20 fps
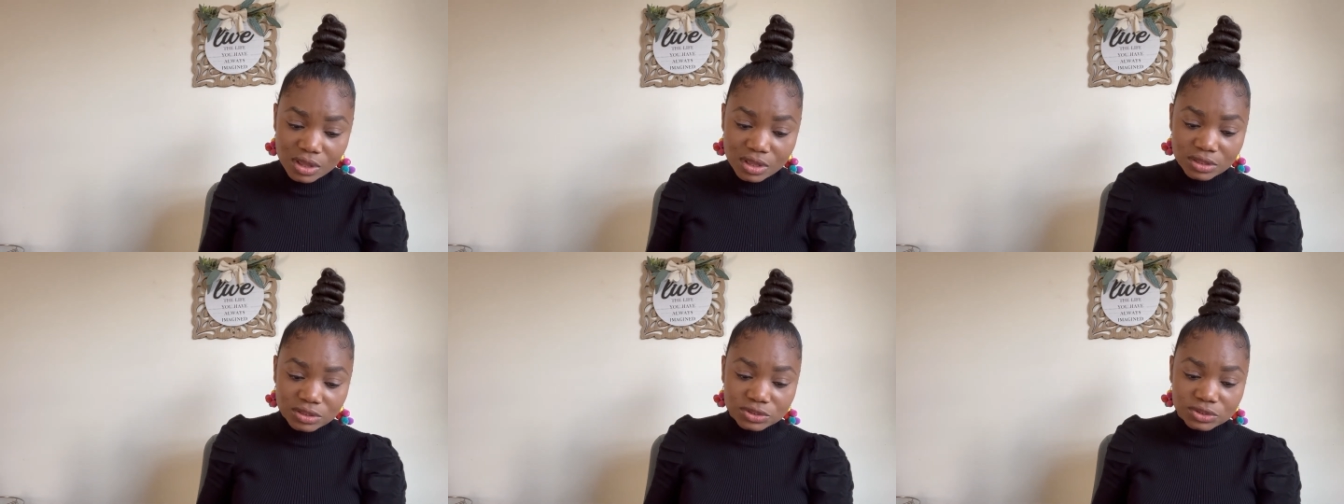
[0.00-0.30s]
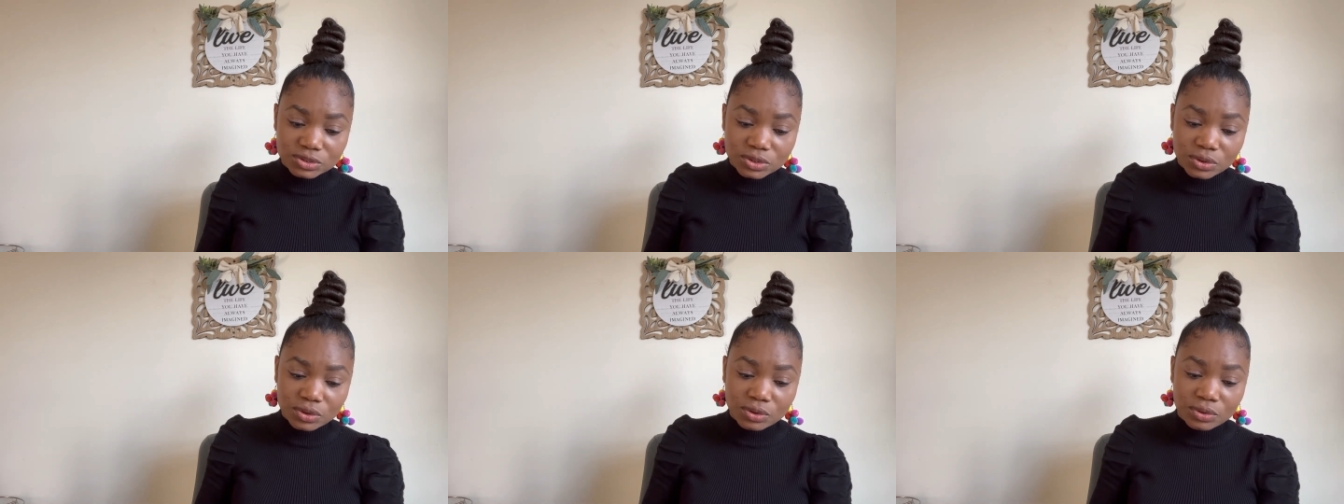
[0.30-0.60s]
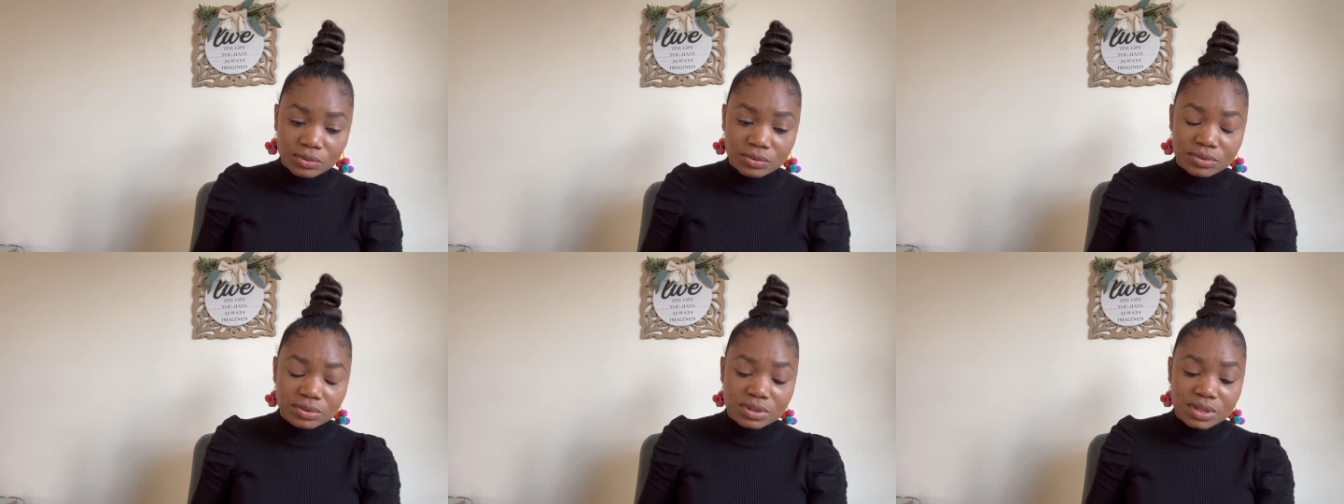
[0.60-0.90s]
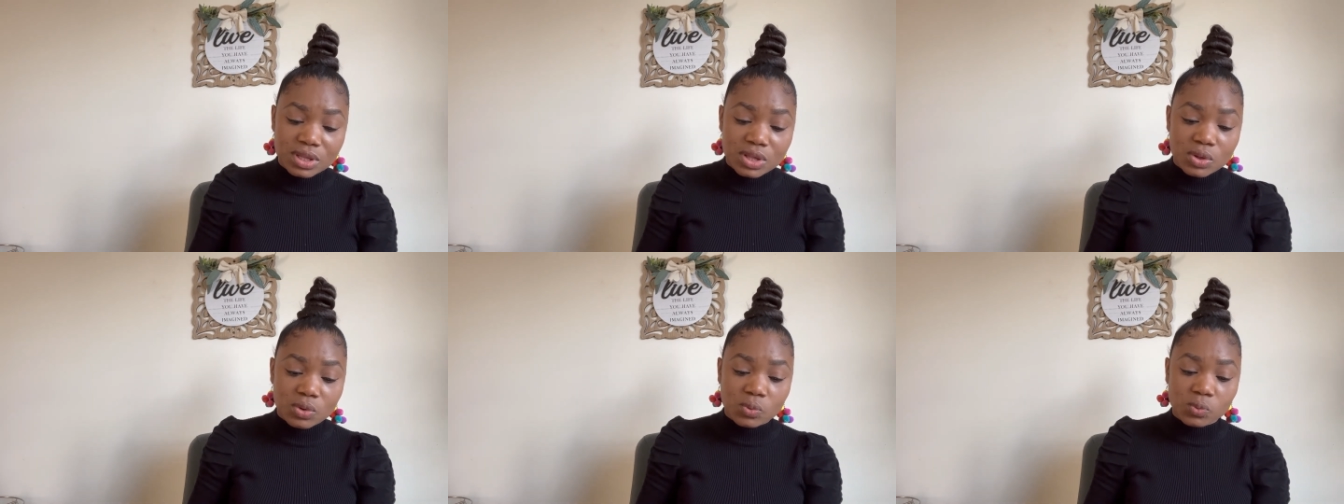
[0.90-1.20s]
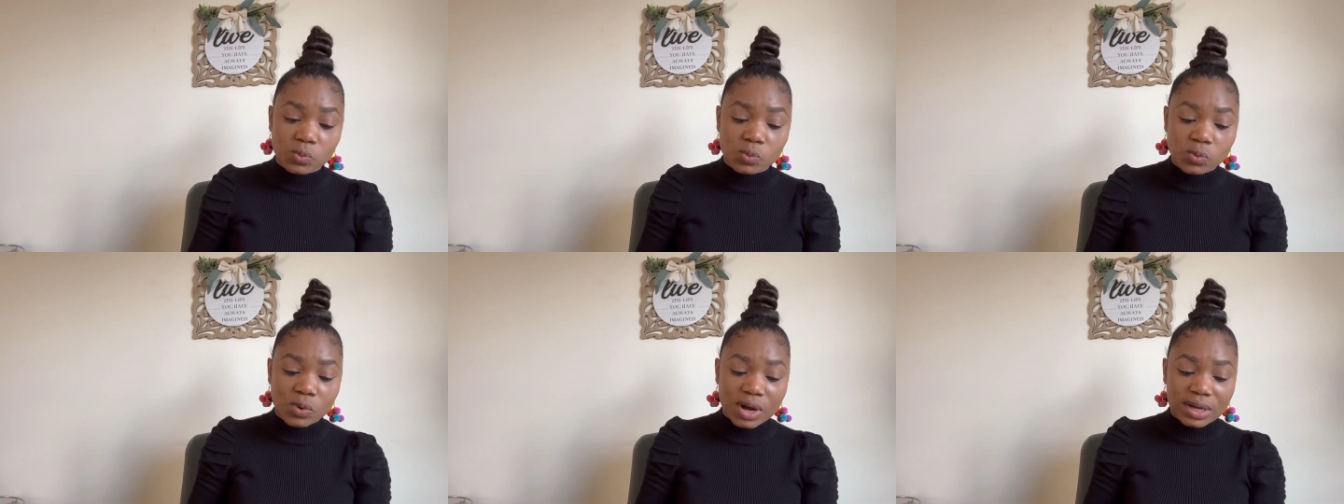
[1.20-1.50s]
So
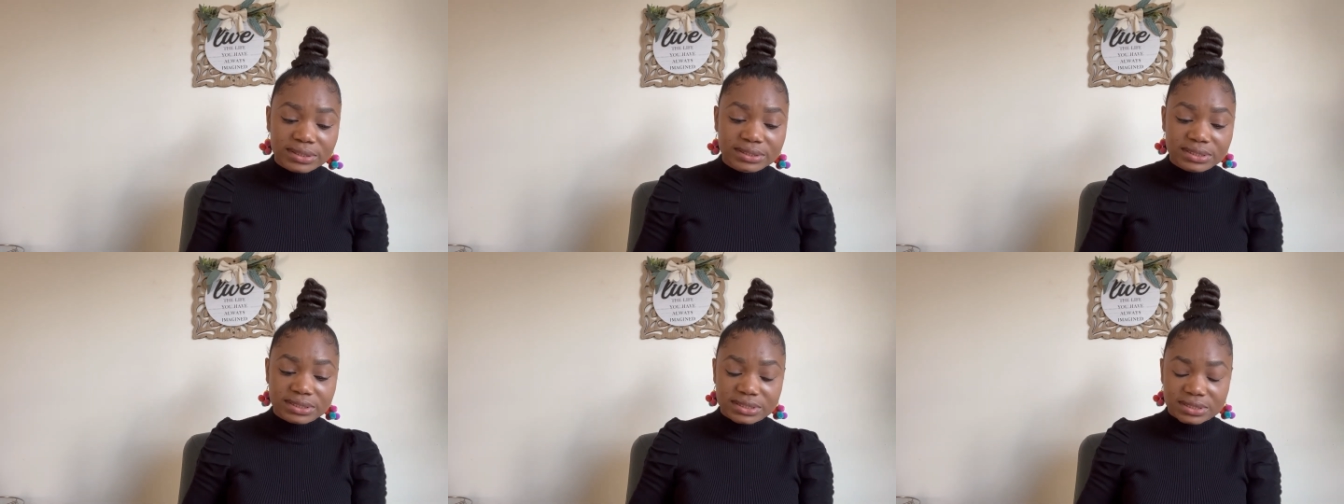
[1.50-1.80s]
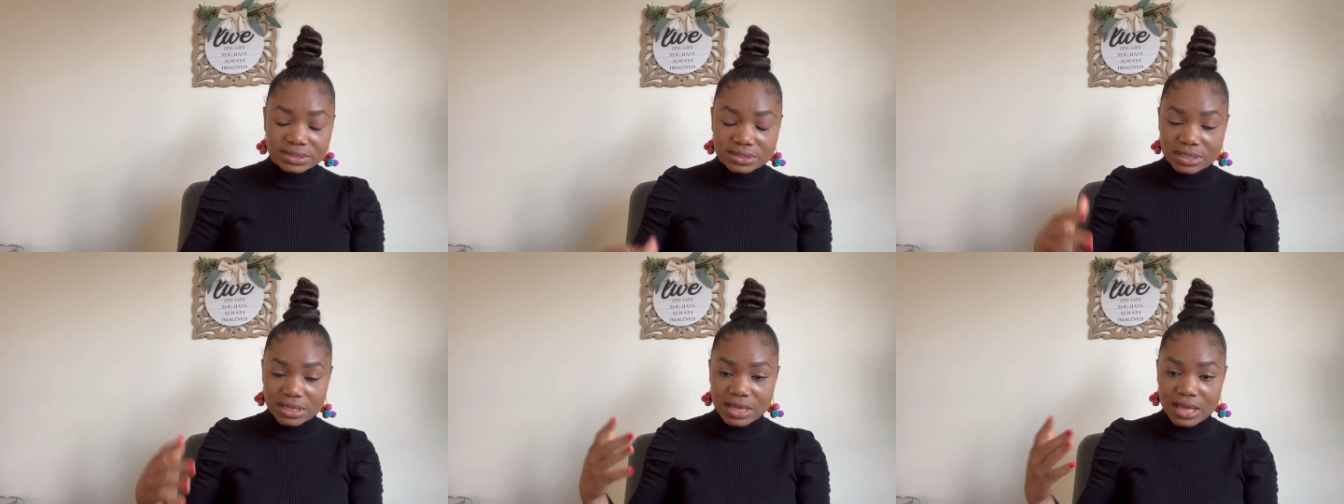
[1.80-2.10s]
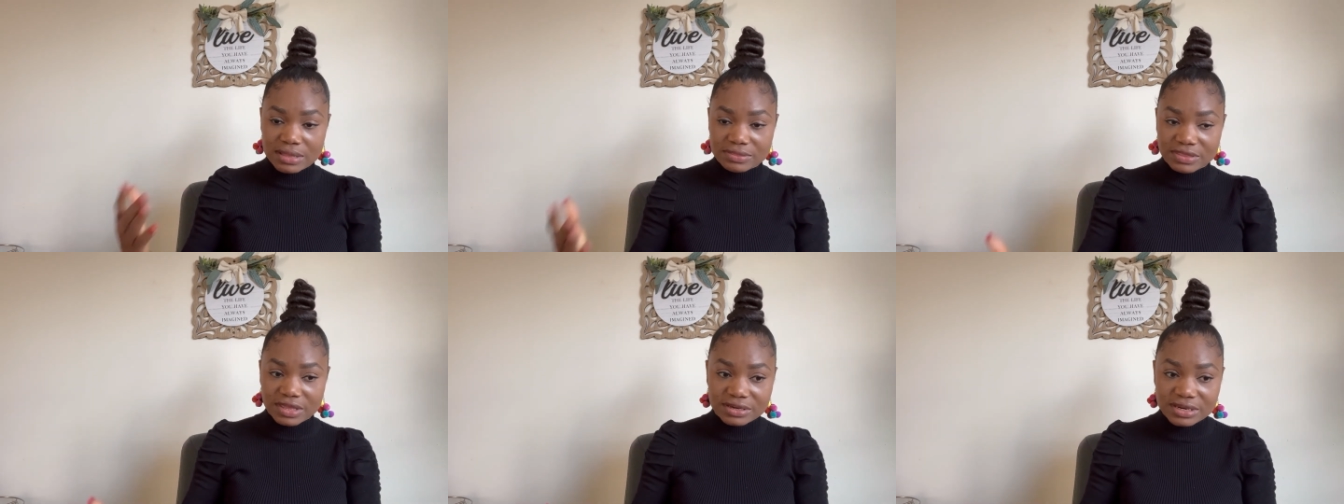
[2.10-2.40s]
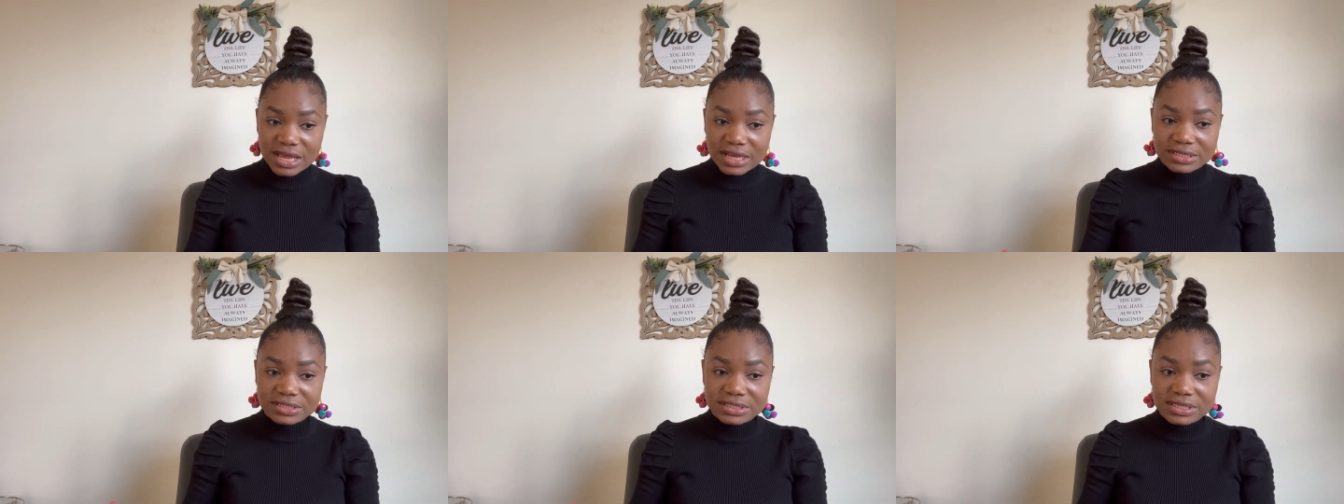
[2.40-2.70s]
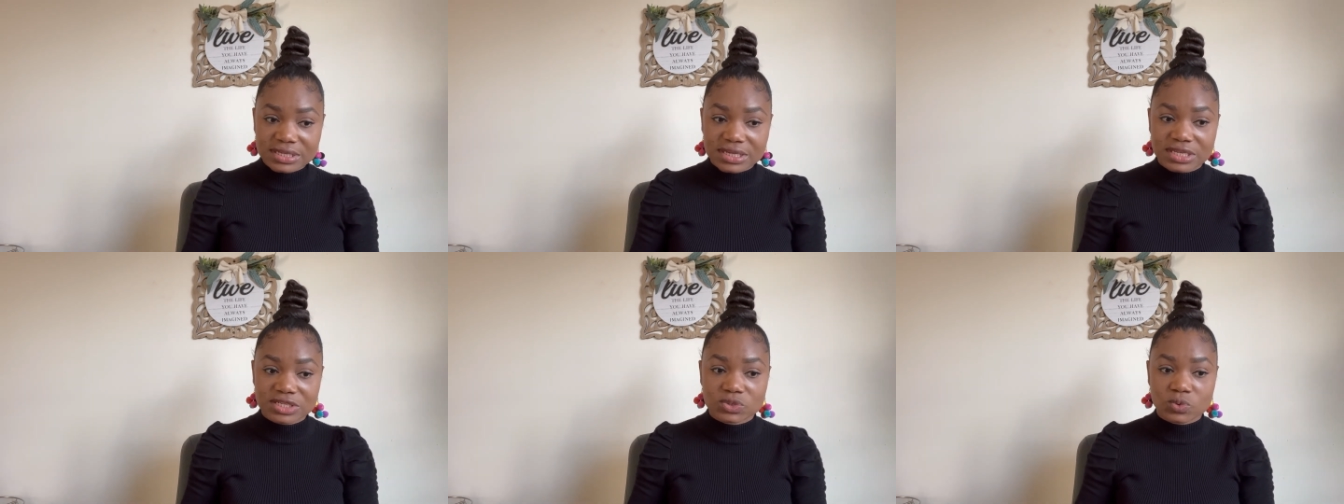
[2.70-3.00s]
the next
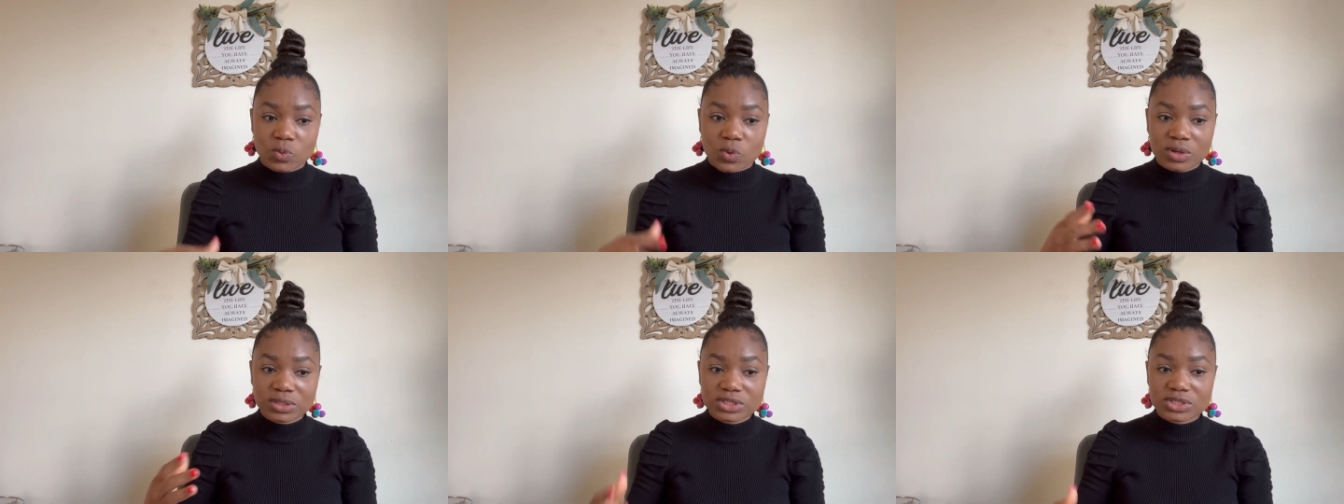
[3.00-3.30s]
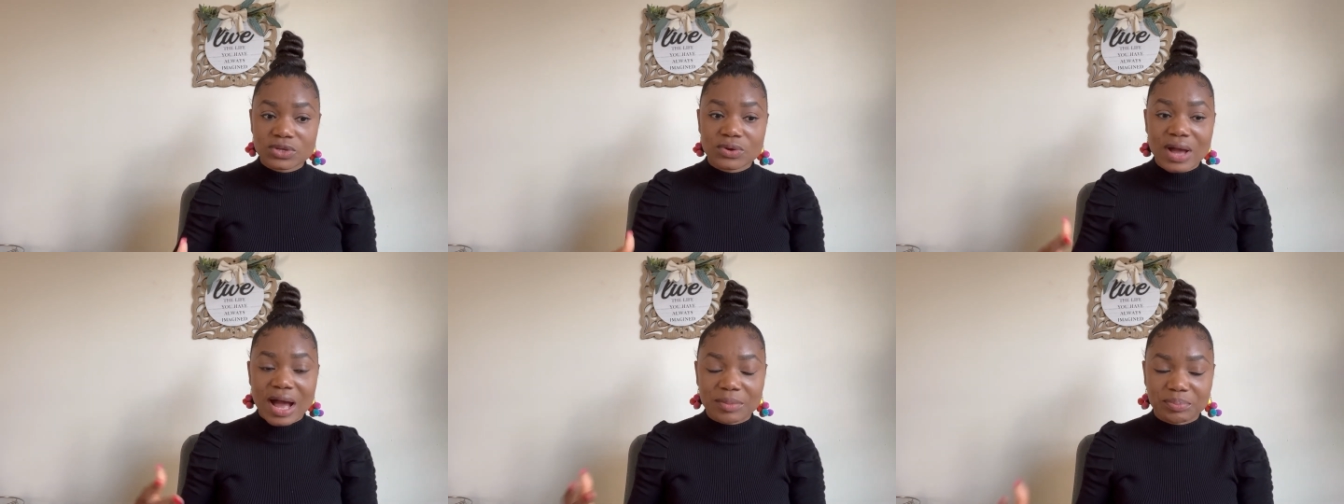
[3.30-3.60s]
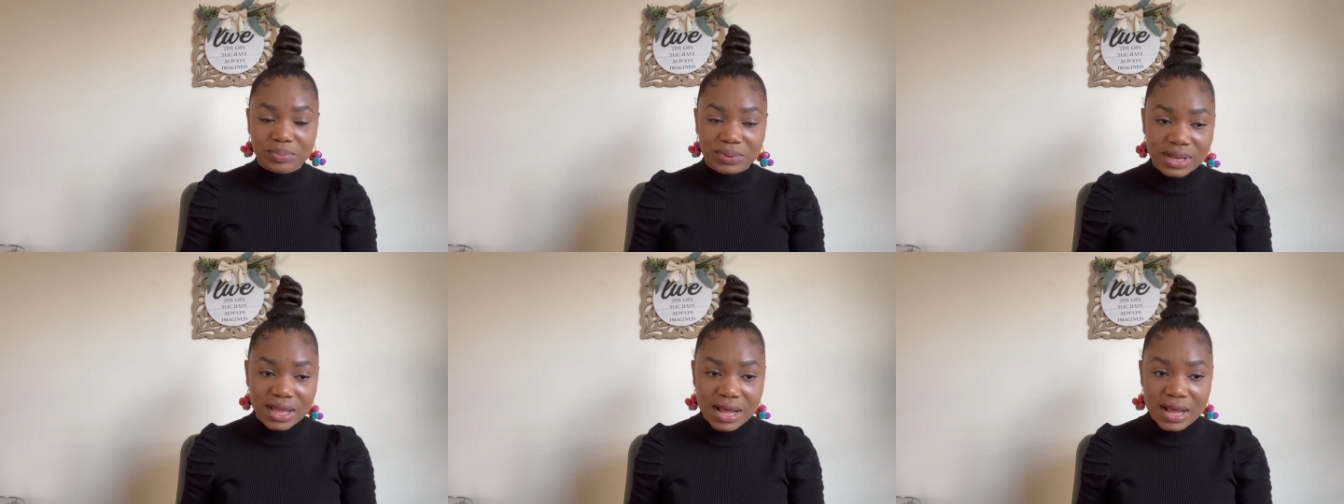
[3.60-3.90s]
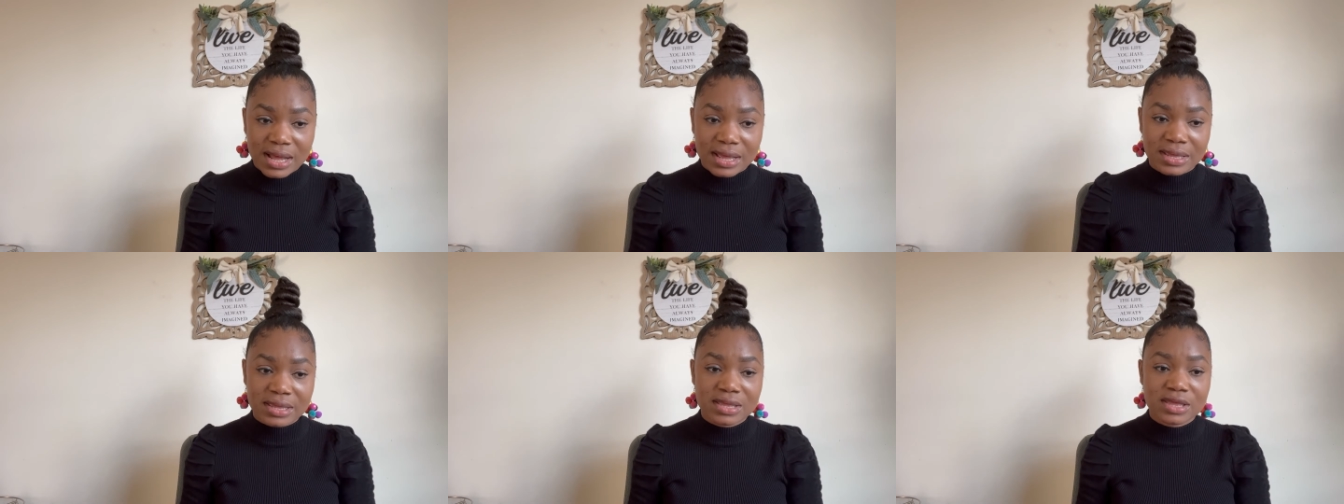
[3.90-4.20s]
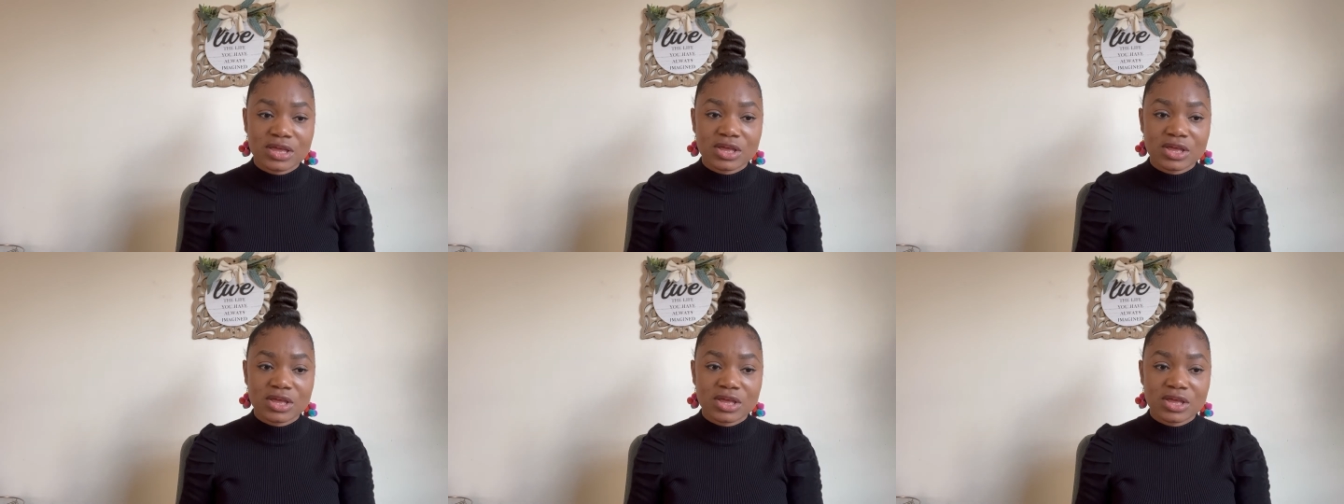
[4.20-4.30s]
thing is, once you apply,